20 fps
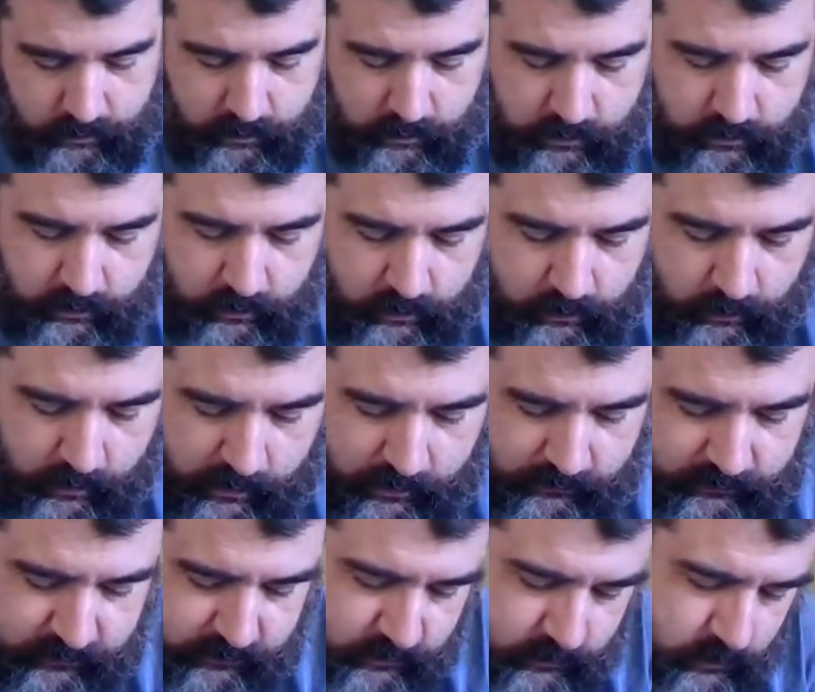in the
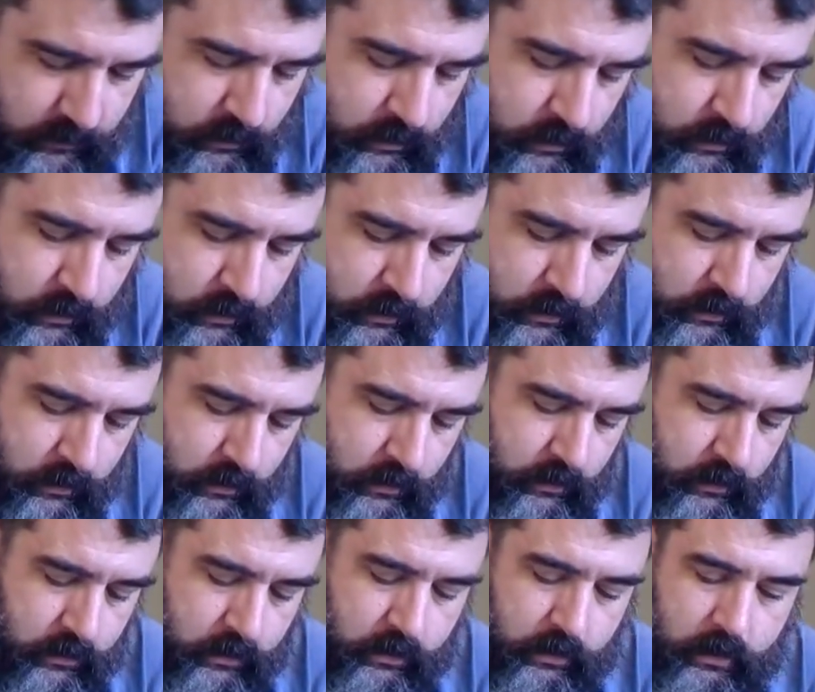US.
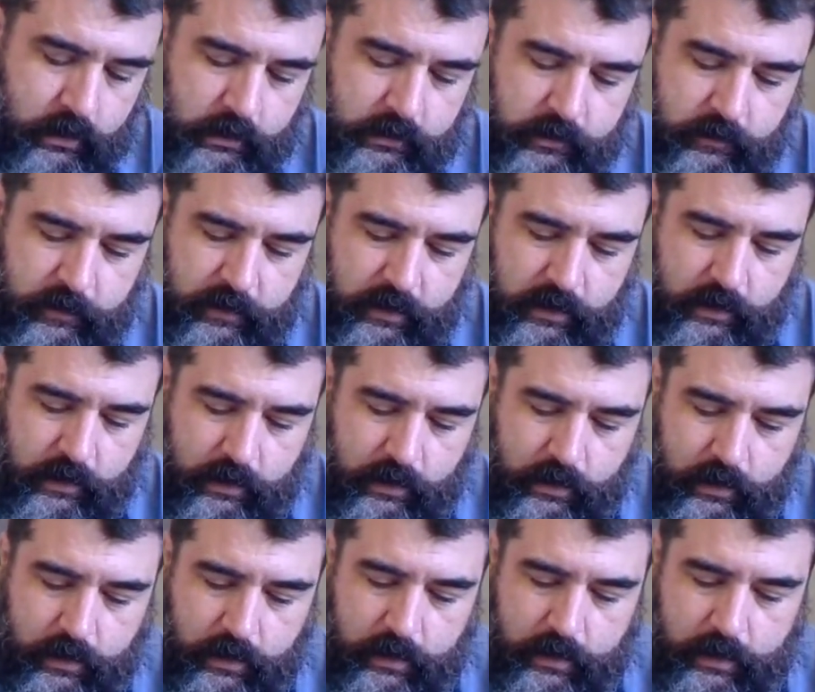Not to be
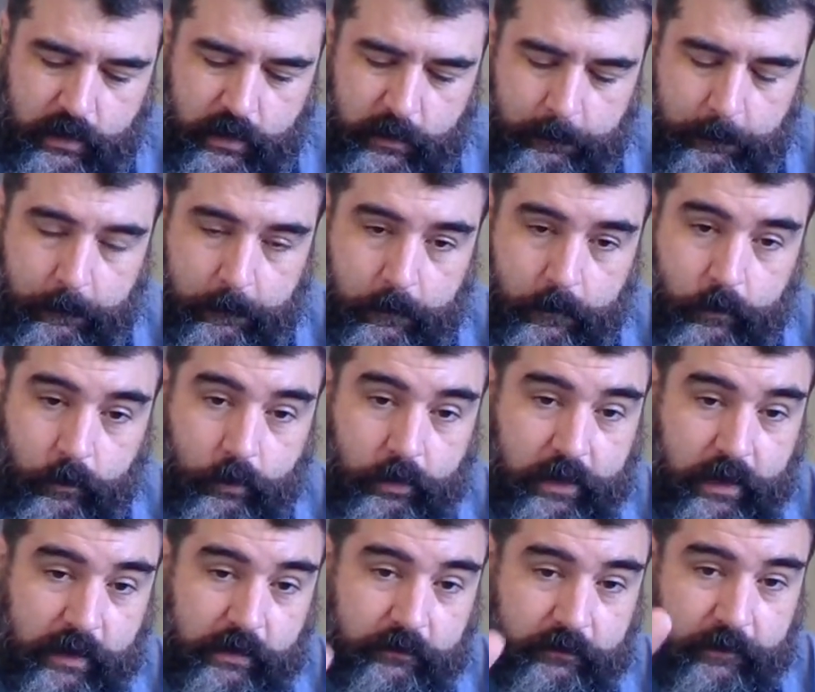
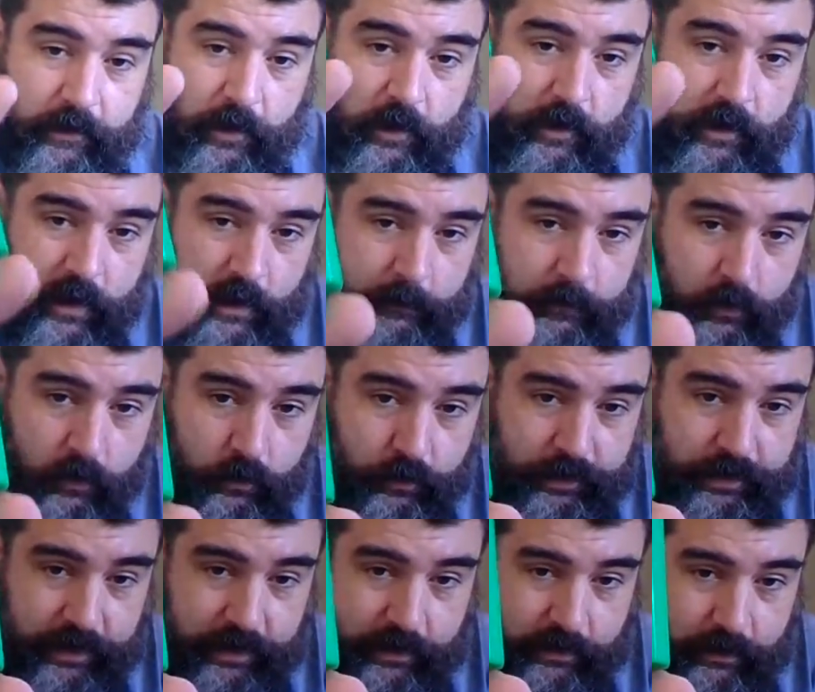then followed up
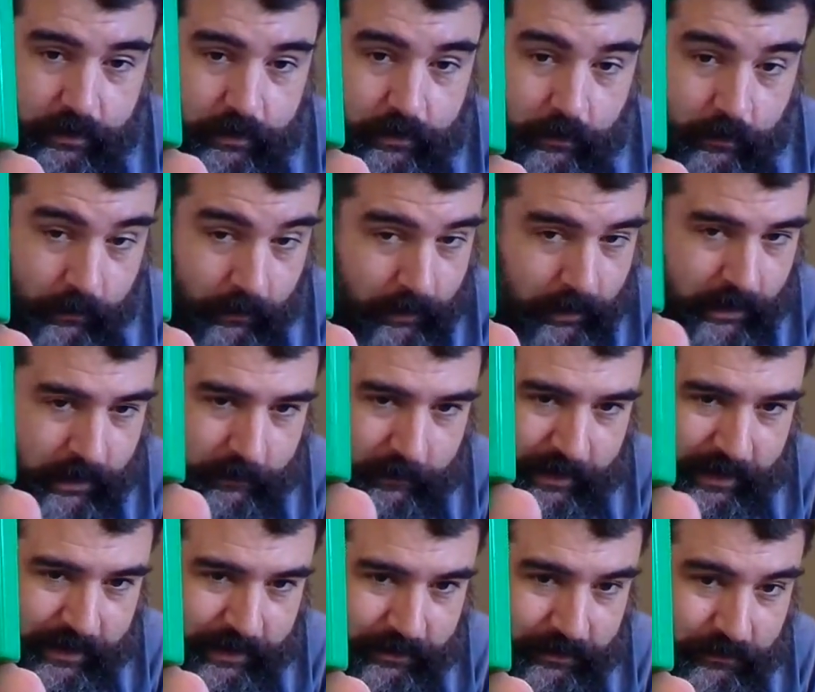with
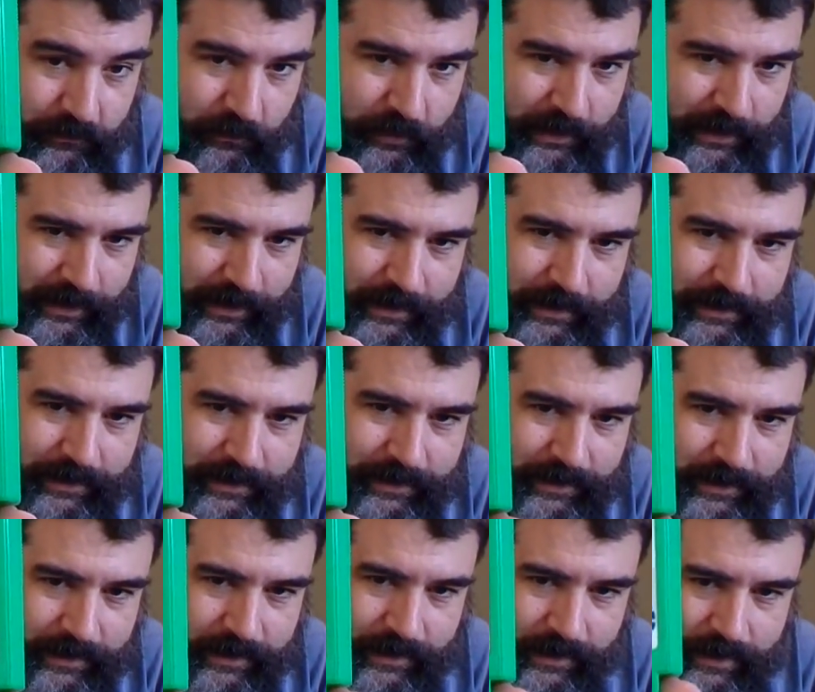Rockman 3.
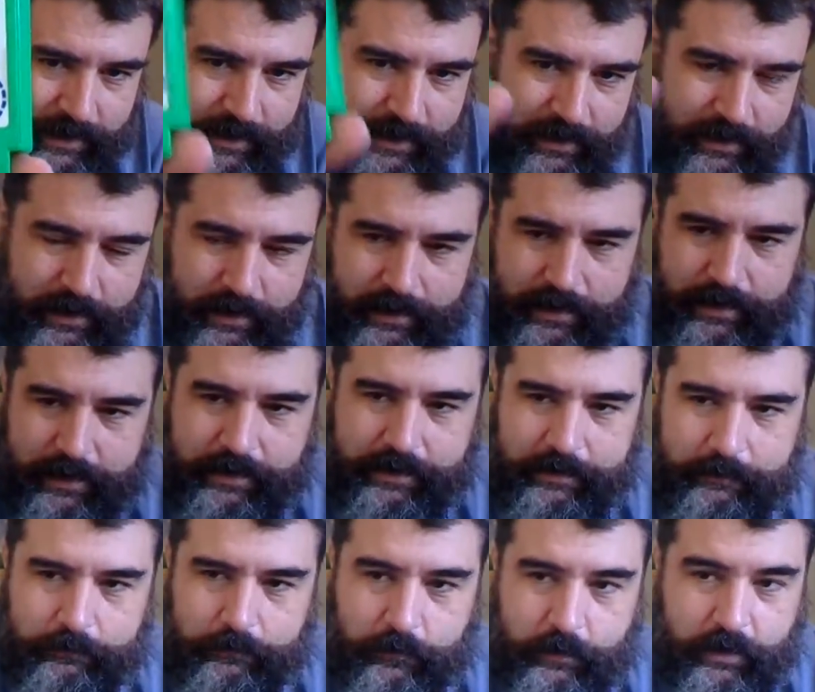
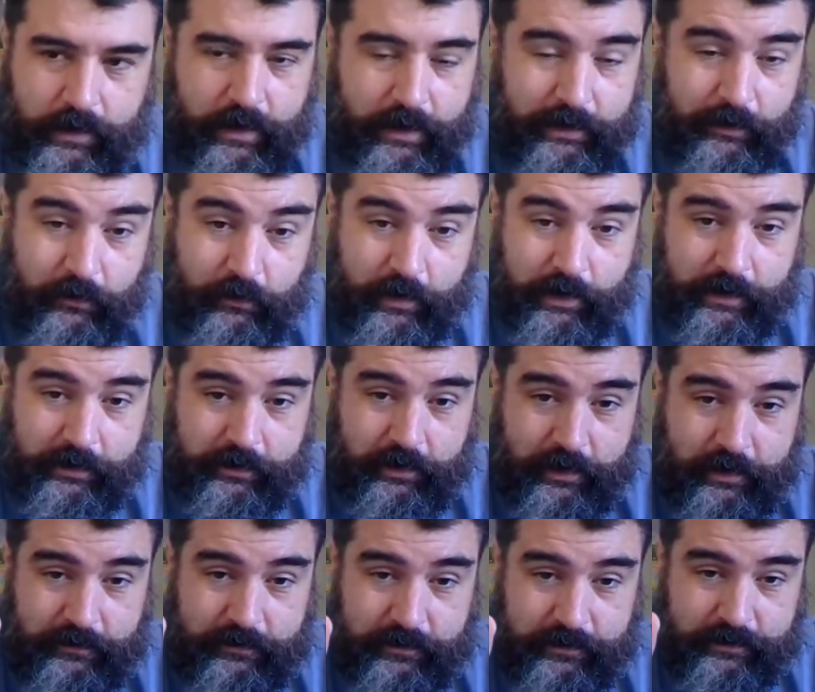Again, green
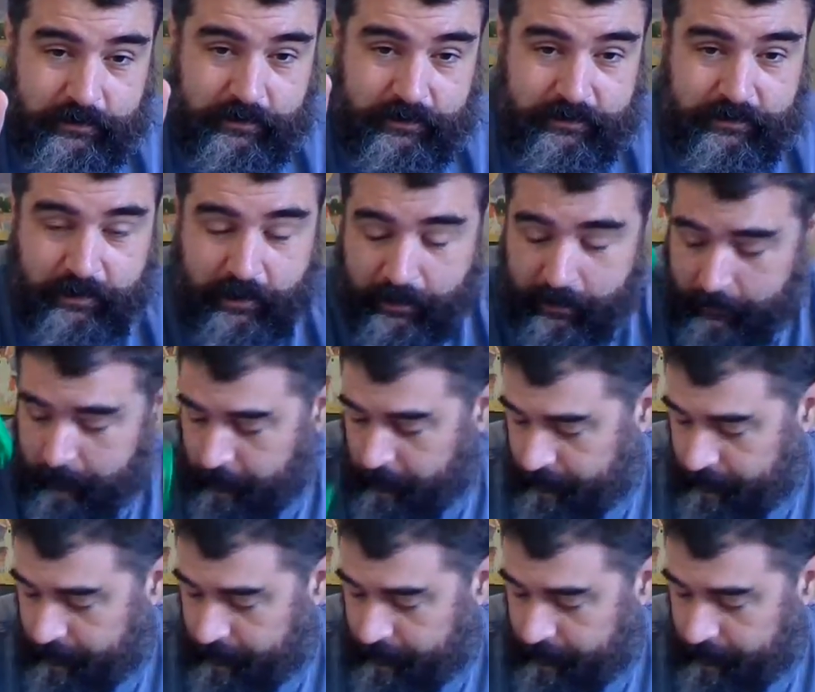cartridge this time.